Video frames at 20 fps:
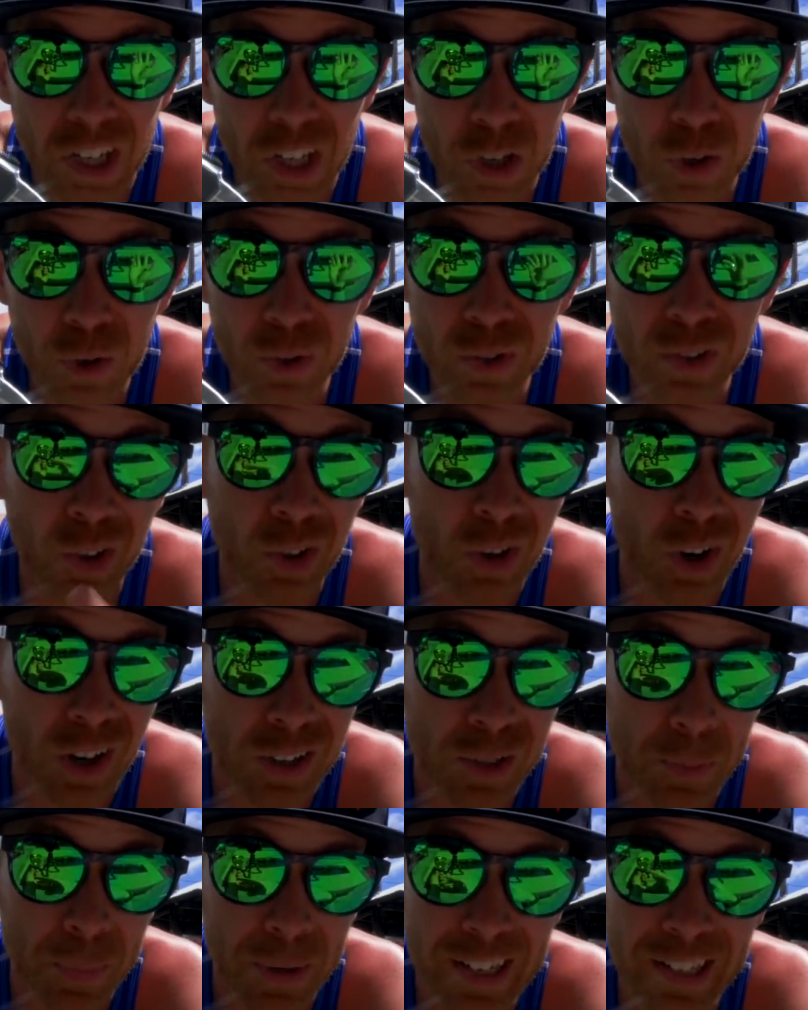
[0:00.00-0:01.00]
to use
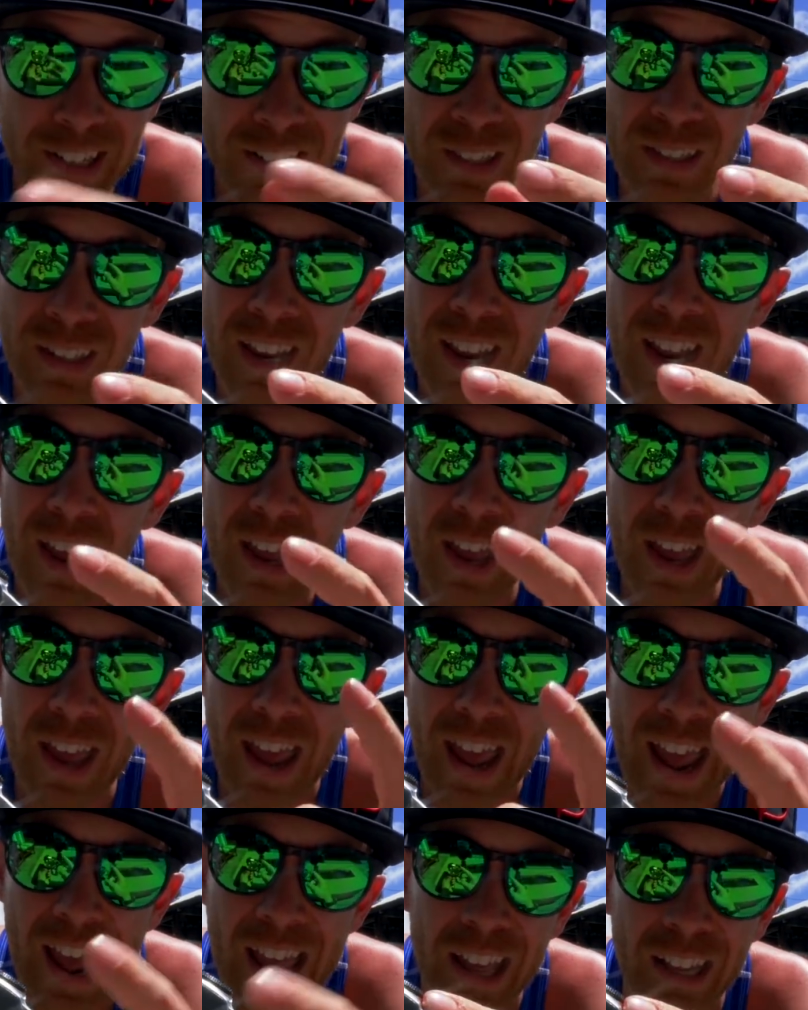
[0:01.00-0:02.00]
across bikes,
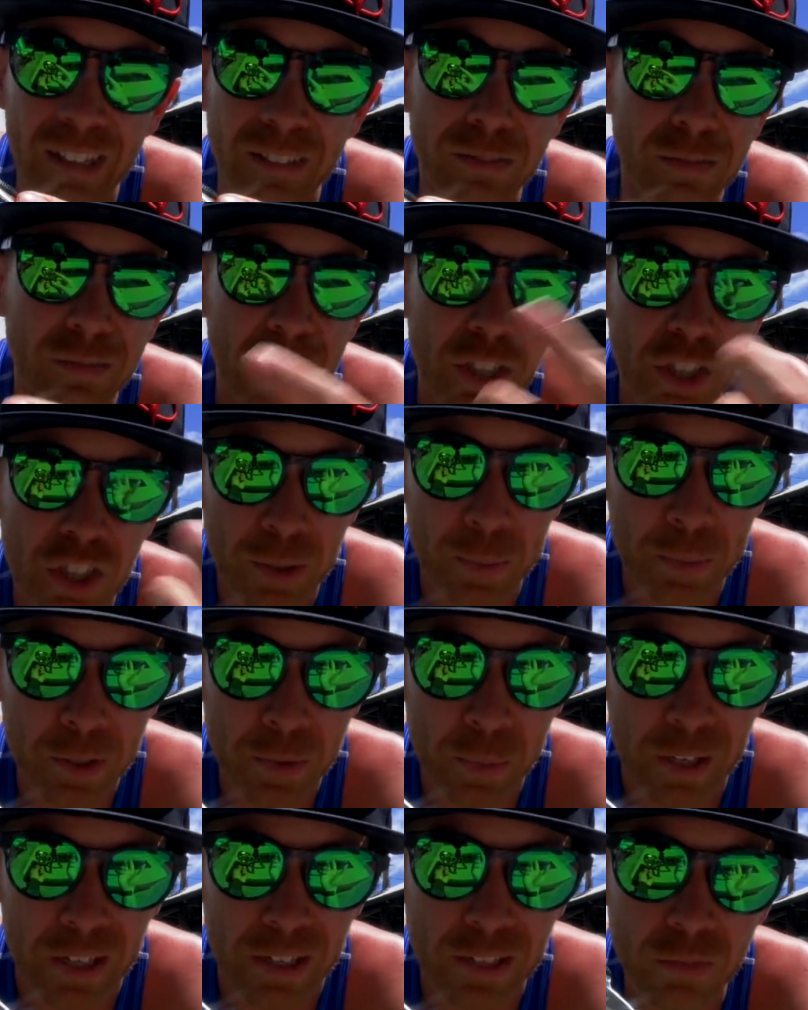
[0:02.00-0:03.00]
at the cheapest
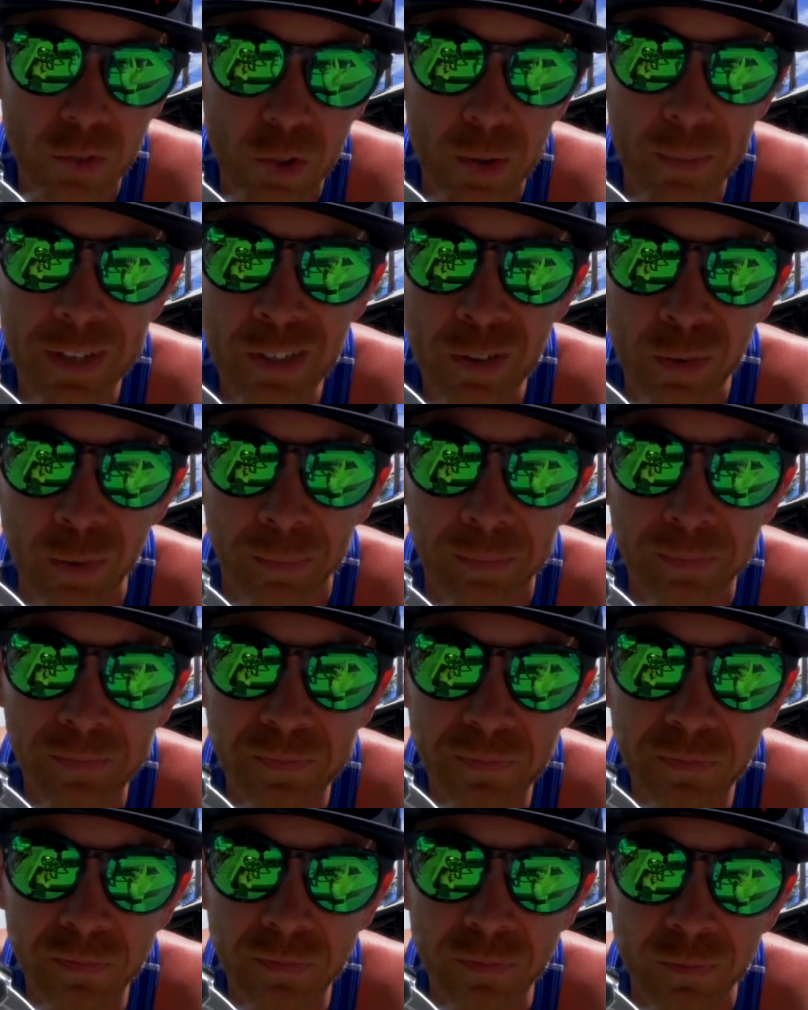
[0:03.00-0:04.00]
price. So I'm into them.
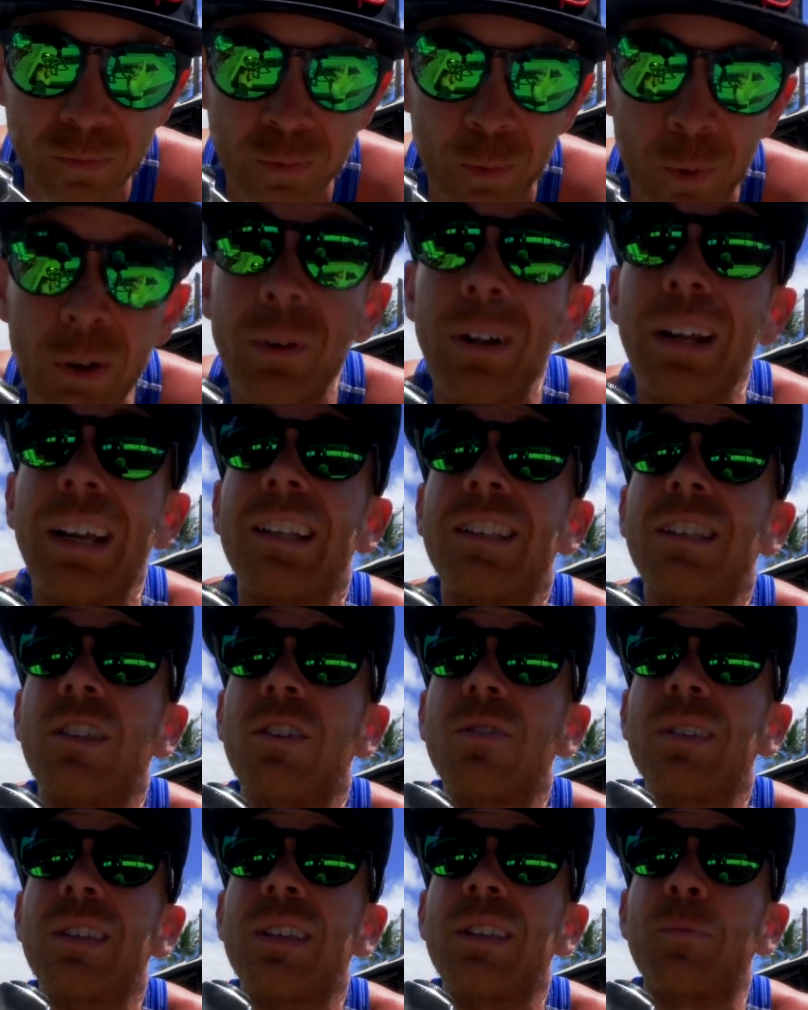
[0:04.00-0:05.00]
When do I get to
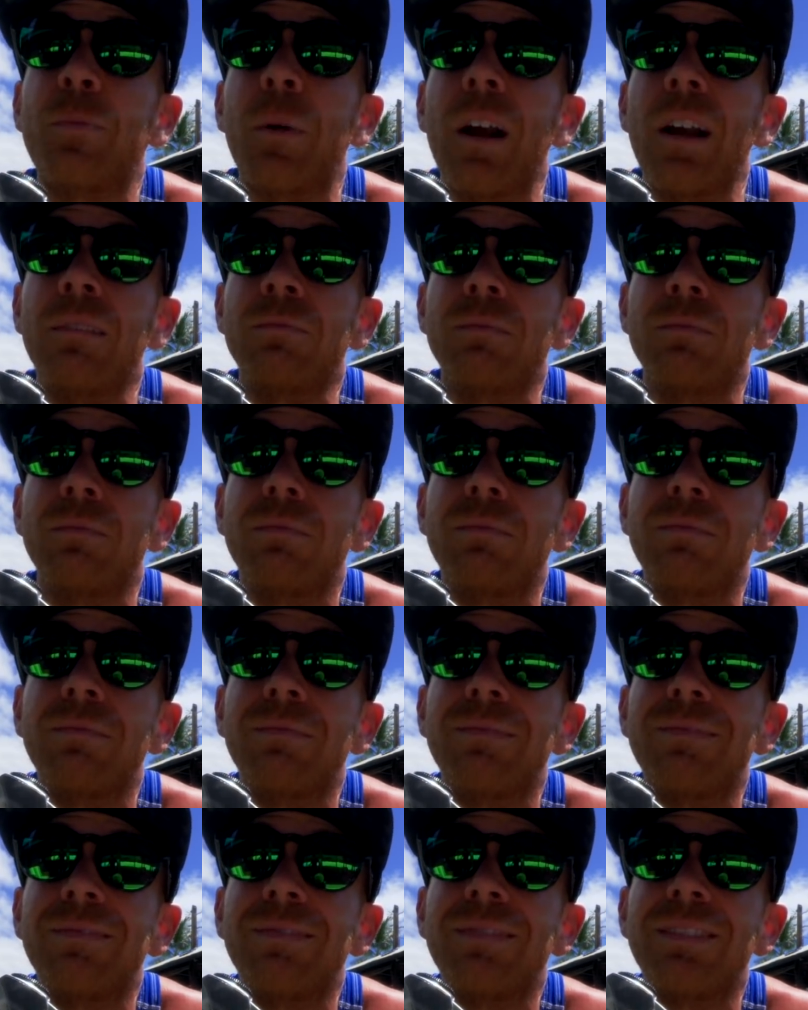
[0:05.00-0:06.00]
use these, Brian?
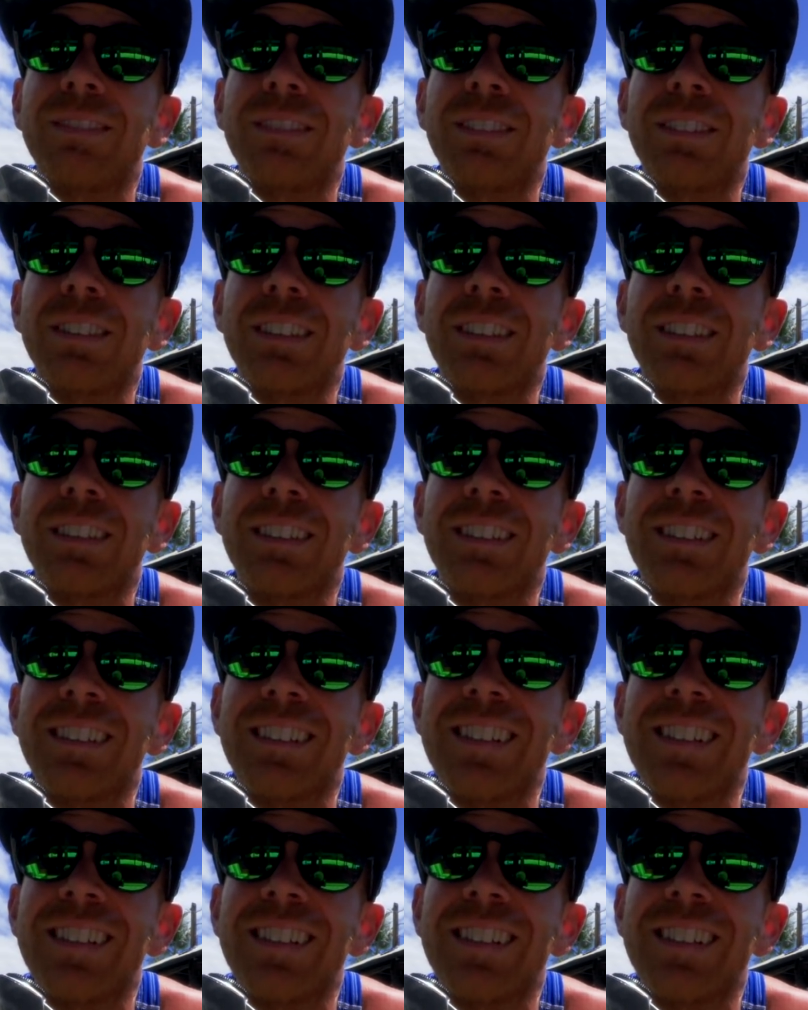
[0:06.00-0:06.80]
As soon as you want to.